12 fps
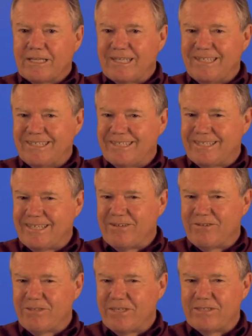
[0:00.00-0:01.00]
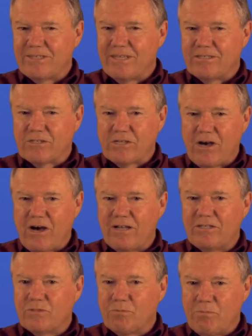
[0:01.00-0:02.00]
consider this as
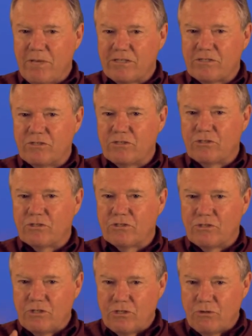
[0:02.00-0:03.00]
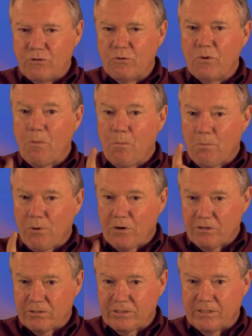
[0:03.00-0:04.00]
God's messenger to you
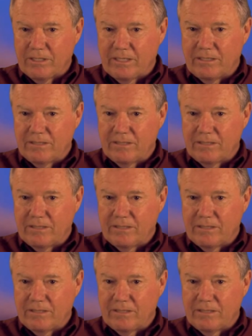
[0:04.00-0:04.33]
personally.